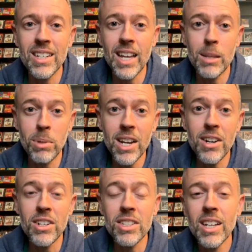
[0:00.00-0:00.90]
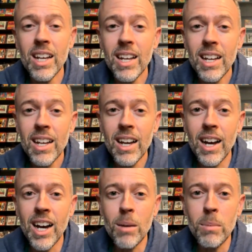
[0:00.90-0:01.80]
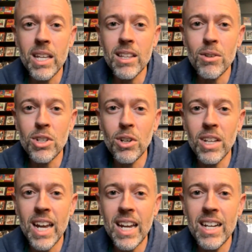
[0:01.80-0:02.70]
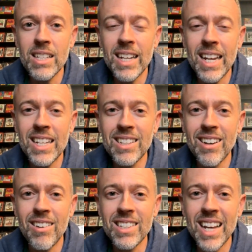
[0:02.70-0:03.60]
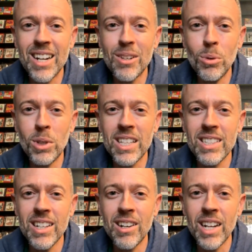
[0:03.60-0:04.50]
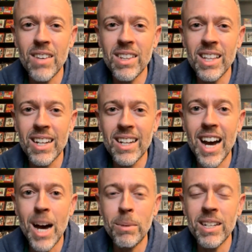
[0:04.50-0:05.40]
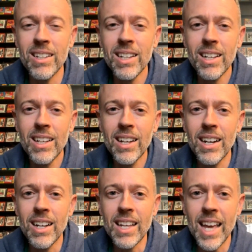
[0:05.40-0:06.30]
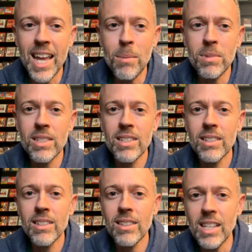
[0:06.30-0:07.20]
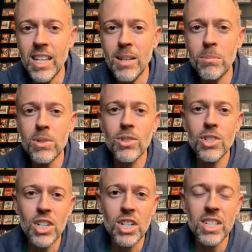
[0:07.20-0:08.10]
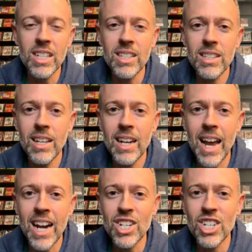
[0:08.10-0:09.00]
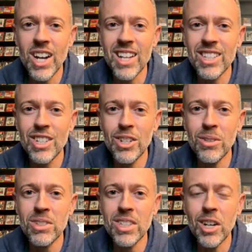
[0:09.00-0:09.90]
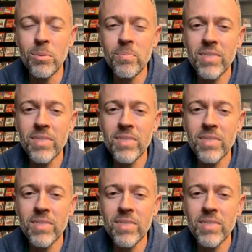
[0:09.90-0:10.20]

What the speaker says: and the players in those early 80s and 80s cards, kind of cool to consider given the common games, themes, jerseys, and action shots too. So